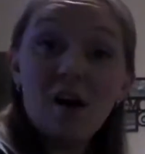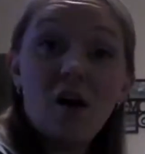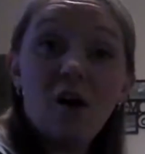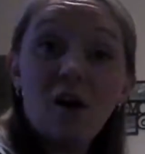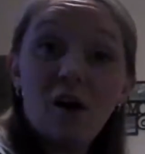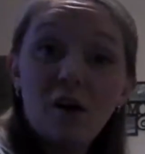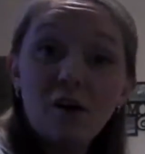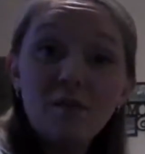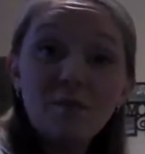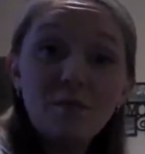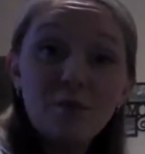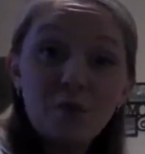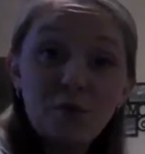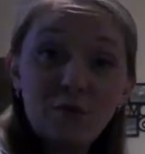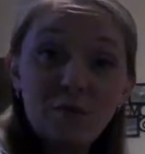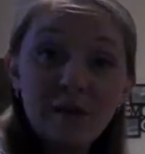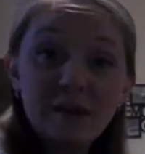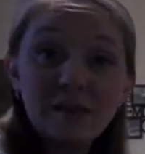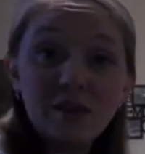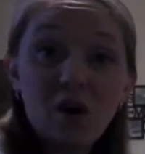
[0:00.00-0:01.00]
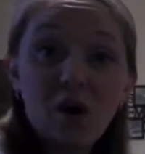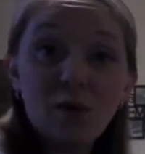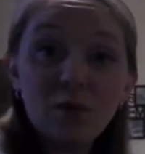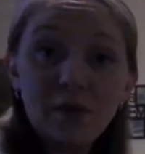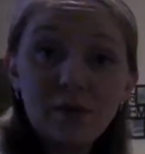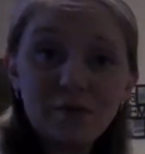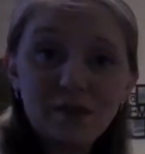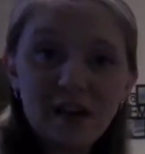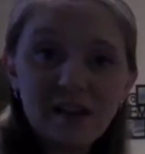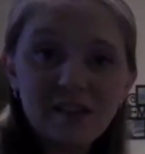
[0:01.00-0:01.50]
all movements, all
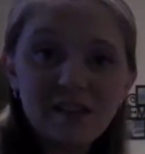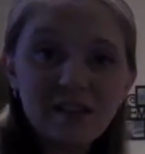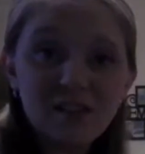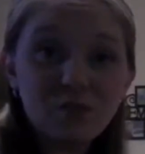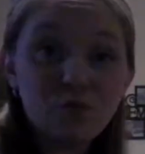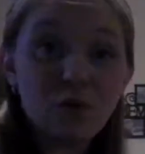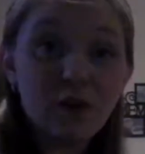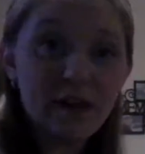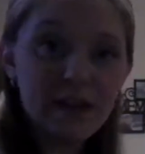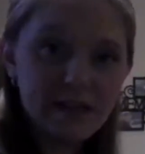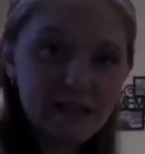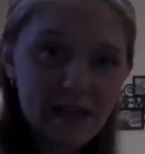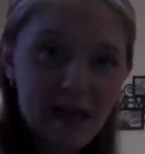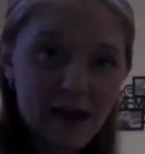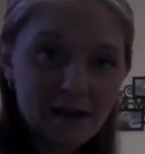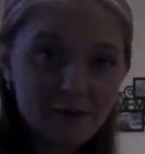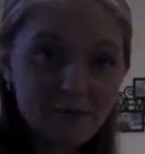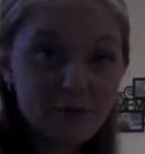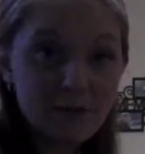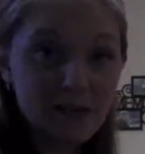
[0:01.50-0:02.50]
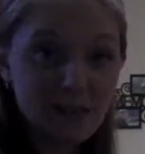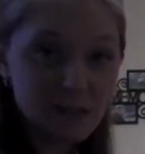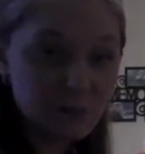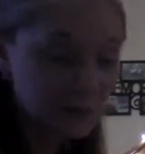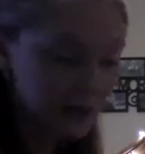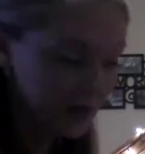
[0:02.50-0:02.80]
reflexes were intact for this